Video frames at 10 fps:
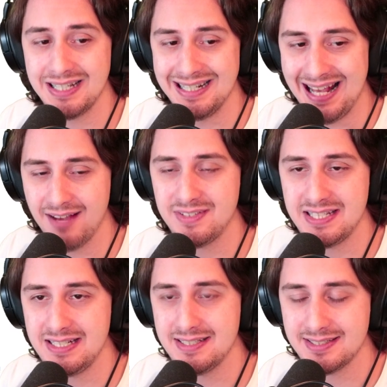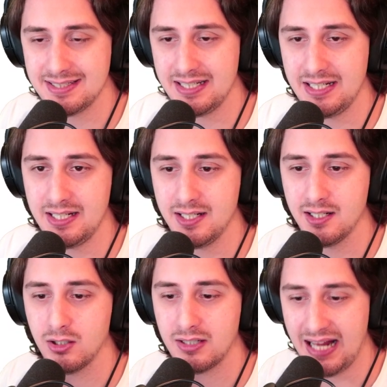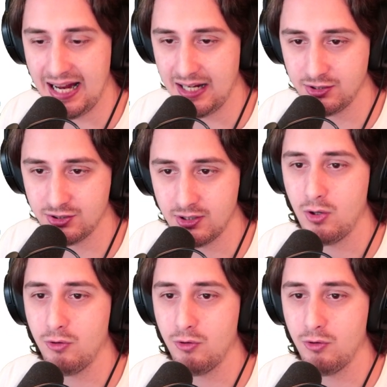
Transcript: an FTC case